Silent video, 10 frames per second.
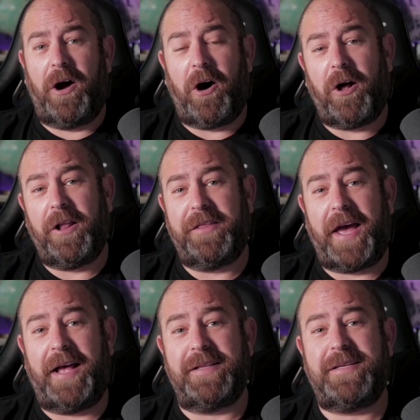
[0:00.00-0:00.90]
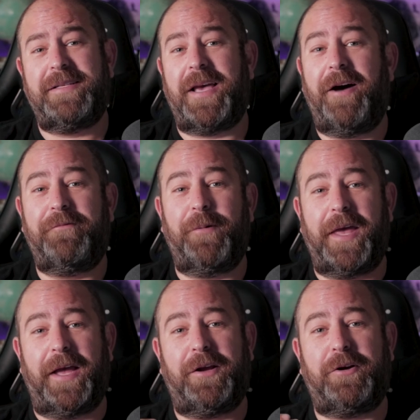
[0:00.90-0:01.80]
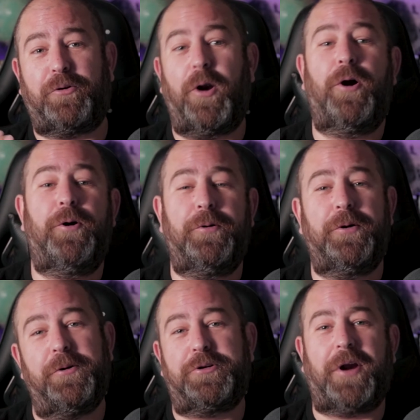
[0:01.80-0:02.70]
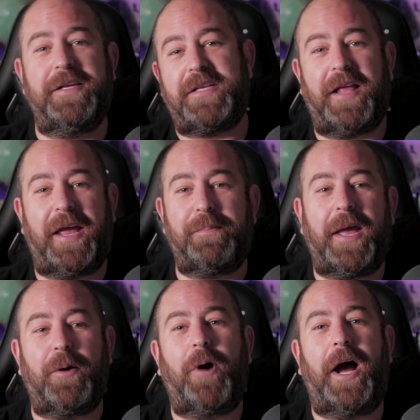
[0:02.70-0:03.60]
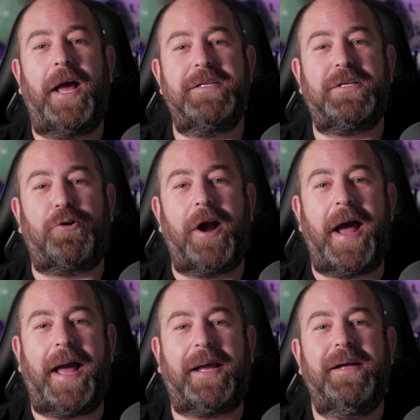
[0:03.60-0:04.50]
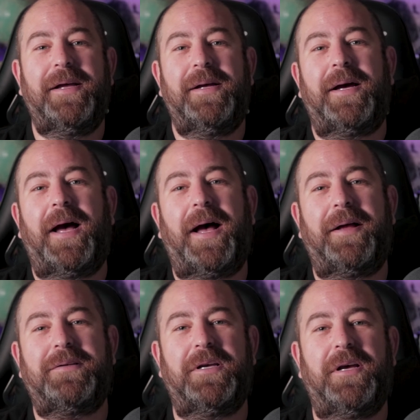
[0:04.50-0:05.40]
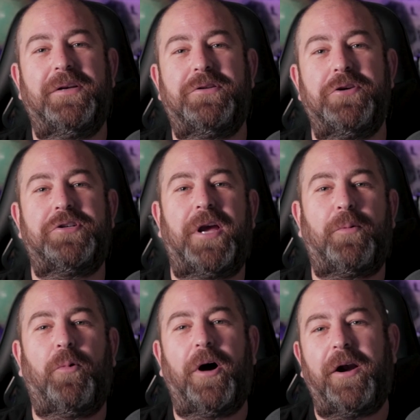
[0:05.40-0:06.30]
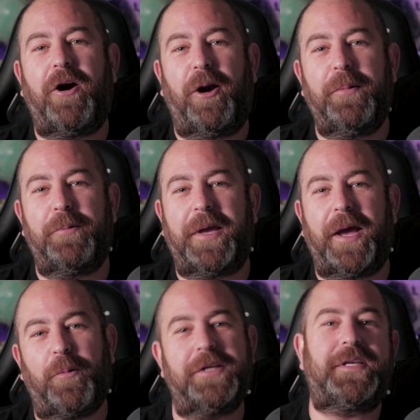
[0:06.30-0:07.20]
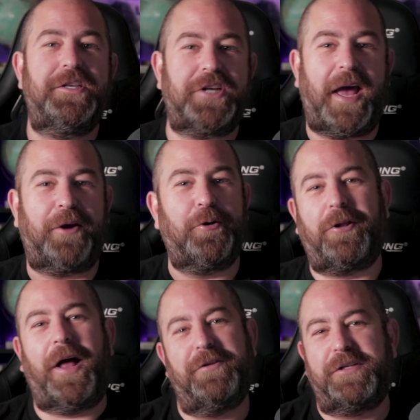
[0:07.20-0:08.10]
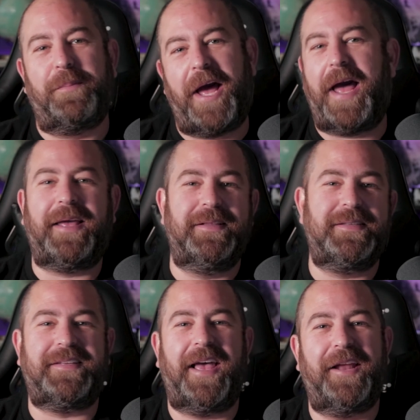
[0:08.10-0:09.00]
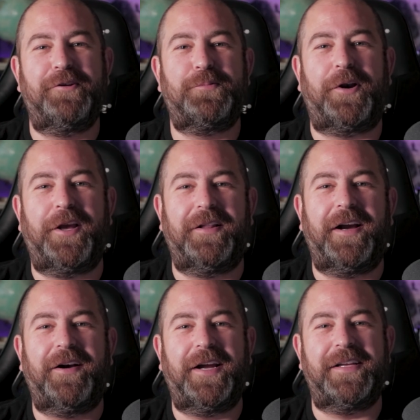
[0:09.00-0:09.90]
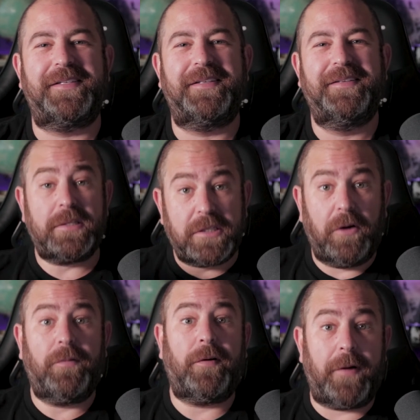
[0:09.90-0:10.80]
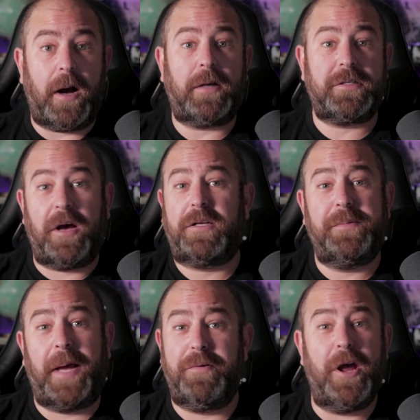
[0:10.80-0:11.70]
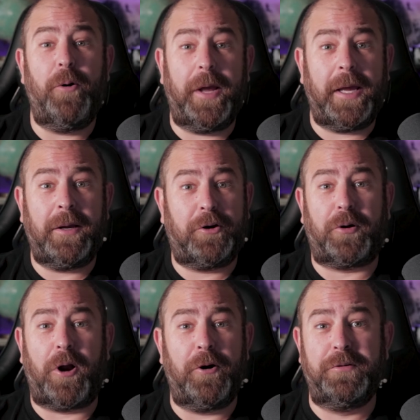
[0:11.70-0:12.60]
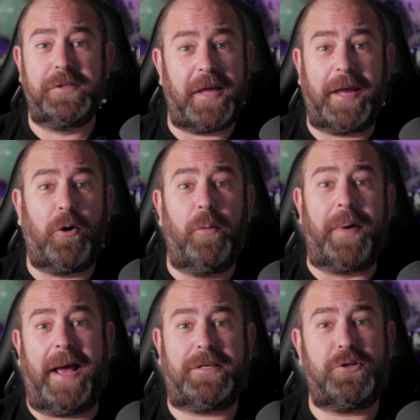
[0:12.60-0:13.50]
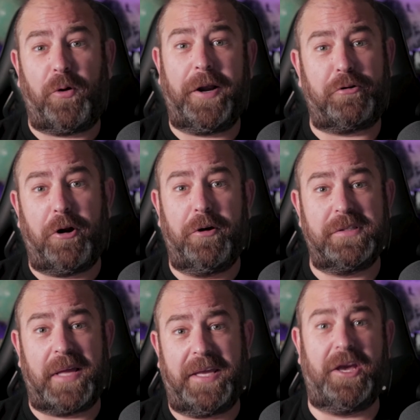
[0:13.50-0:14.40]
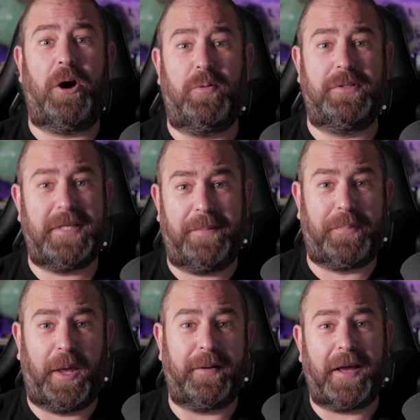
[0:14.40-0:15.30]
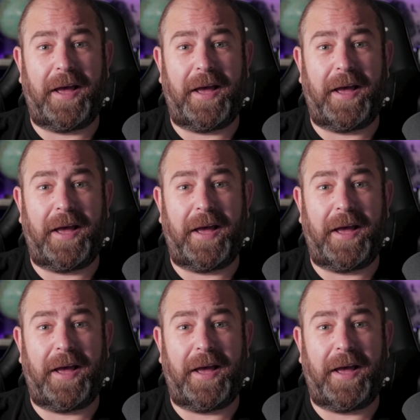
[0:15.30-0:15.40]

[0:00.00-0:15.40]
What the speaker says: all of that stuff. We get Crone, who tries to like make a wise crack to Dujek one arm, and we get Whiskey Jack, who clowns her back instead. It's pretty hilarious. Silver Fox talks about knowing Crone's like whole backstory, and Crone's like, yo, zip it